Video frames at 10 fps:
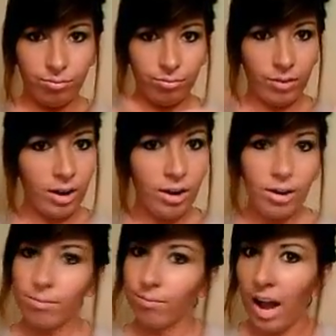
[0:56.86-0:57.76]
I don't
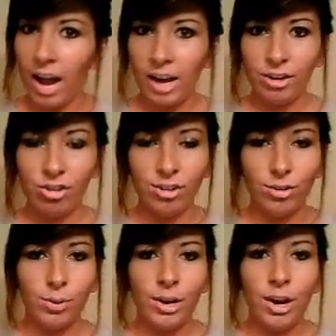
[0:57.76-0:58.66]
know. I
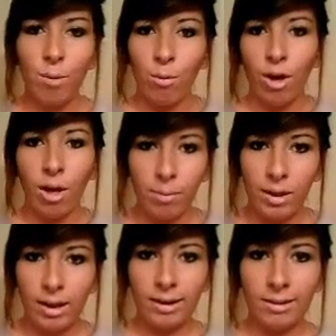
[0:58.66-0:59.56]
just one day woke up
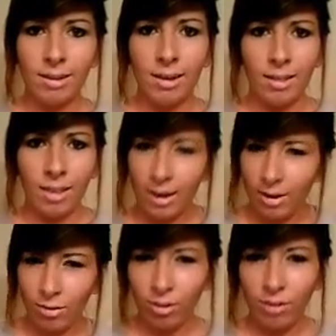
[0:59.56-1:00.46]
and decided that I
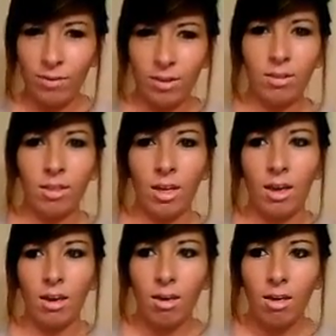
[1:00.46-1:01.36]
didn't really feel
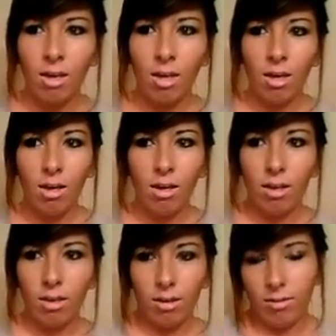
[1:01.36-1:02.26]
like
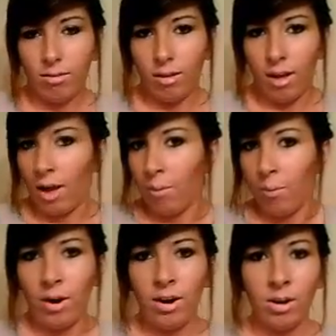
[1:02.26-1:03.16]
I
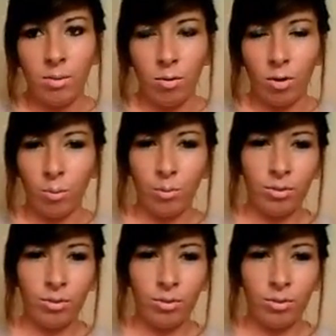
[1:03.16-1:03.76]
wanted it anymore. It wasn't